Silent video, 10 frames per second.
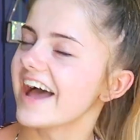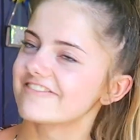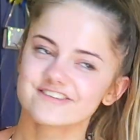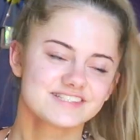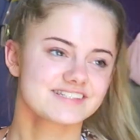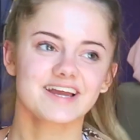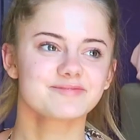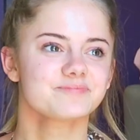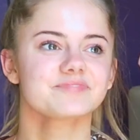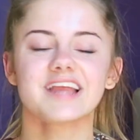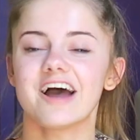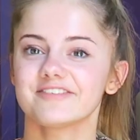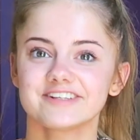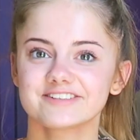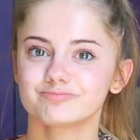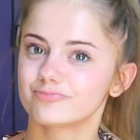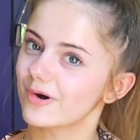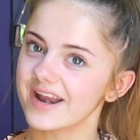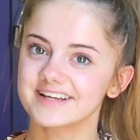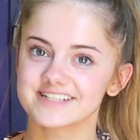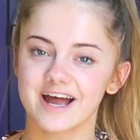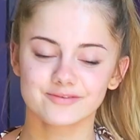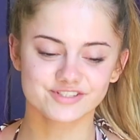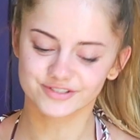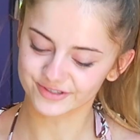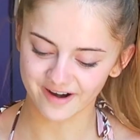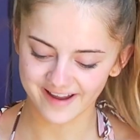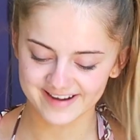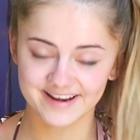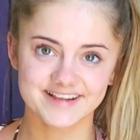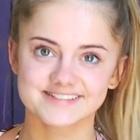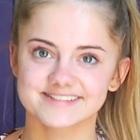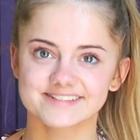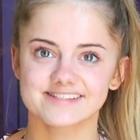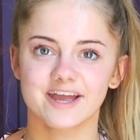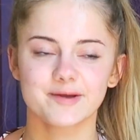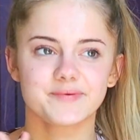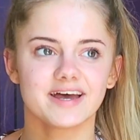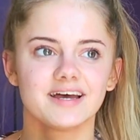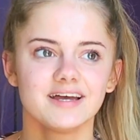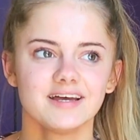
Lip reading: everyone's like having breakdowns and crying, and it's just like a bit,